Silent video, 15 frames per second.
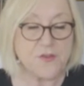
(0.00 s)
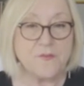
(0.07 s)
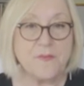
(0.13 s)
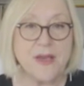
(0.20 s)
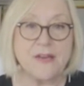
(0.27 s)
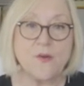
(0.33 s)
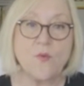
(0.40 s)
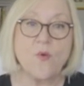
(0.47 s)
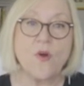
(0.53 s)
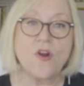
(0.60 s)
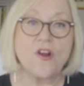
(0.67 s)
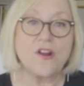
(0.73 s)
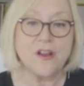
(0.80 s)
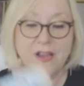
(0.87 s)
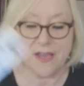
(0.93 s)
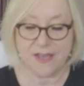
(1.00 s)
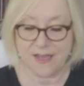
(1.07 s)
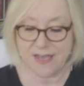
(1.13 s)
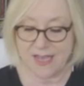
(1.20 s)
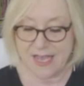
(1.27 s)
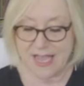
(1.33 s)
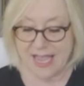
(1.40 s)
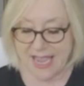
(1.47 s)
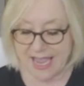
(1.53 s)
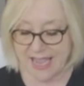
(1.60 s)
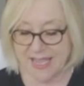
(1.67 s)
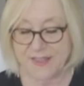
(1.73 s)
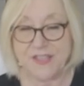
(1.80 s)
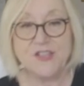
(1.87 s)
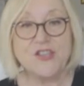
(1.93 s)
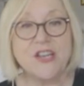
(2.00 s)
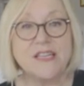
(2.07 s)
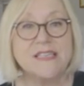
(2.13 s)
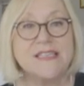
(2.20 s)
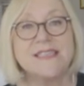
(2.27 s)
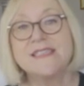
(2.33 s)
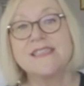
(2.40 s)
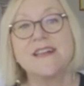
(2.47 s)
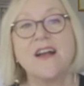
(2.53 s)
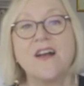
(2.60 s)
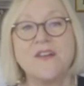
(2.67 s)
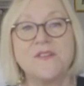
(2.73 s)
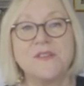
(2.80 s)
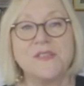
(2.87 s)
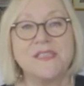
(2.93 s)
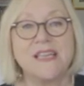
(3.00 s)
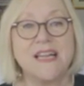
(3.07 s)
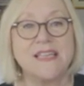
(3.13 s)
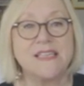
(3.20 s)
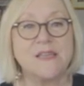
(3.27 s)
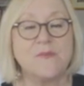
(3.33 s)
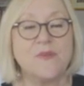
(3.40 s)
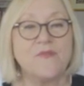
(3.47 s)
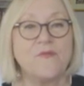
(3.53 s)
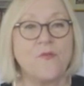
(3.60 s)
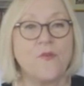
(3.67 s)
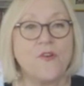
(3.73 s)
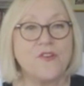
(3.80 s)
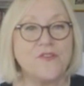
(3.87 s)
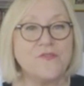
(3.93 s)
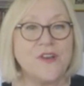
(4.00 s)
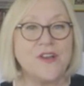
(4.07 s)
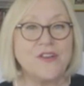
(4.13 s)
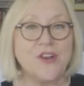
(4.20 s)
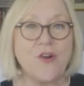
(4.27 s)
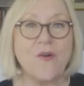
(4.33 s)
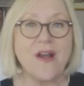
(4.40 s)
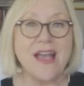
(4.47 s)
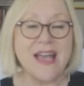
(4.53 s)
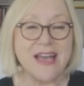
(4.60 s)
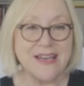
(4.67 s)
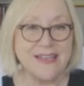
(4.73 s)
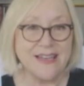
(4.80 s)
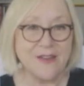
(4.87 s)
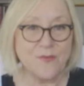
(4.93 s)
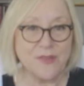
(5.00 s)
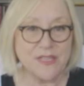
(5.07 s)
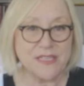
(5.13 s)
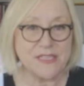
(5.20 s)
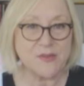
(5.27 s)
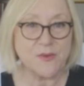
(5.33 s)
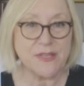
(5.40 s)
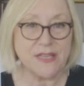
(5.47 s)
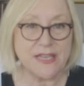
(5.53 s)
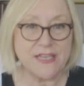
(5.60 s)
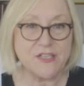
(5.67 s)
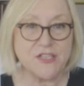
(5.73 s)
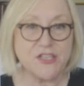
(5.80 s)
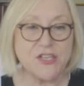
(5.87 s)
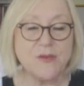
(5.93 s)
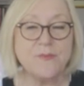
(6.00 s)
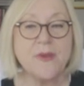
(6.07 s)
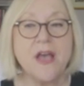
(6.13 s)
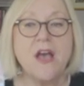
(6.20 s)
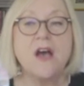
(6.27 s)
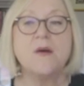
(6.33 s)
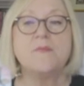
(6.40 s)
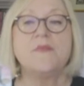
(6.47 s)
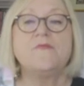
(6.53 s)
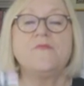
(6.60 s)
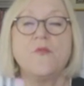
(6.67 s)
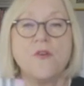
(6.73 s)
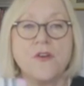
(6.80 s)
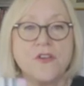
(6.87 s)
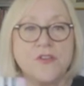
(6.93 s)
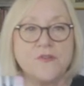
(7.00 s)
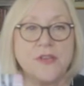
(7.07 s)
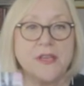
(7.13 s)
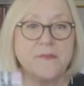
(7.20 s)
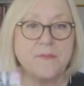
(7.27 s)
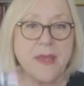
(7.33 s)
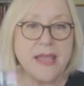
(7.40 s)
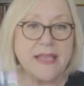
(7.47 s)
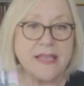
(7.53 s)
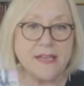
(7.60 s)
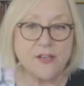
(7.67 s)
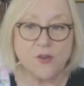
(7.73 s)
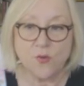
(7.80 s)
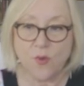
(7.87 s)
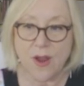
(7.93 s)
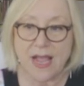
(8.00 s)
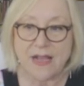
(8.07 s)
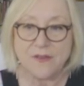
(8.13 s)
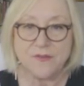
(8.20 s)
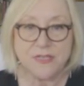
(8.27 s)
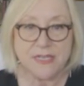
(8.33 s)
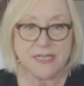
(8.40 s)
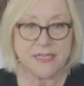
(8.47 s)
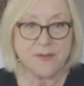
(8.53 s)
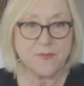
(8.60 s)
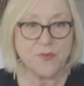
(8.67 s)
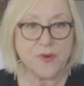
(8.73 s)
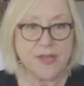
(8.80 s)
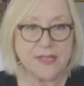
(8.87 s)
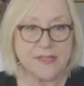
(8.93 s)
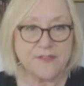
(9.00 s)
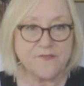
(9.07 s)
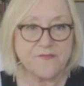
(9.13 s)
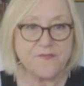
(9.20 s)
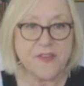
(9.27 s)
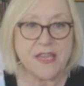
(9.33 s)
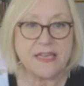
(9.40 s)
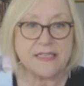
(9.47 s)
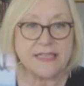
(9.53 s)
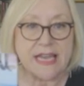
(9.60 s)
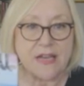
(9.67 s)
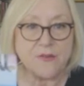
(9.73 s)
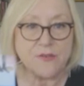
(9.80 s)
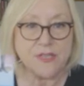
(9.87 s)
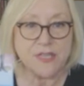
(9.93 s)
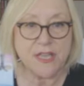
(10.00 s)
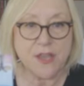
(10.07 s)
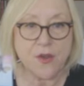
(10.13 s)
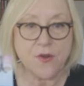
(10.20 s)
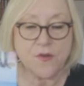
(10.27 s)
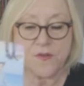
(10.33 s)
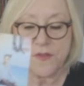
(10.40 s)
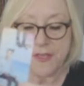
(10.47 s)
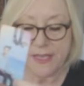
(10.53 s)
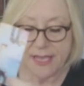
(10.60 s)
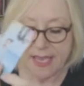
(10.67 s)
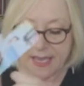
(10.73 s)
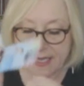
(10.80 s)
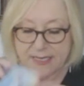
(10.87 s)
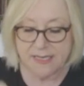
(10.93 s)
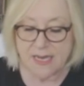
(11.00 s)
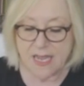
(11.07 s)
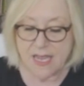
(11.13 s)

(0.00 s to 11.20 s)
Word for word: met at work. And the Justice card says, before you can go ahead with this relationship, before you can make it grounded and bring the feet down to the earth again,